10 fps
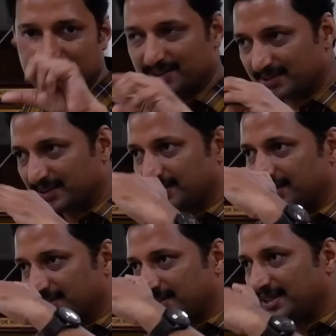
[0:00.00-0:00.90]
The
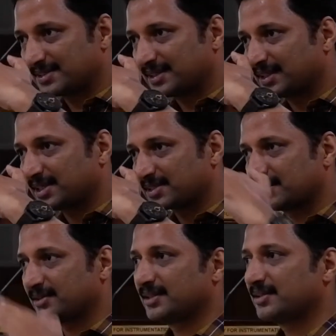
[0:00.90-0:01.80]
D is the
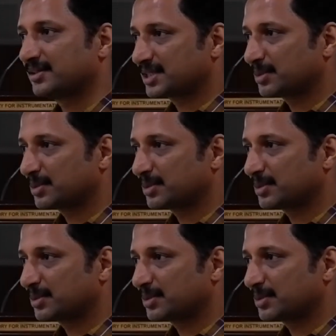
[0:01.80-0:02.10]
thickness, the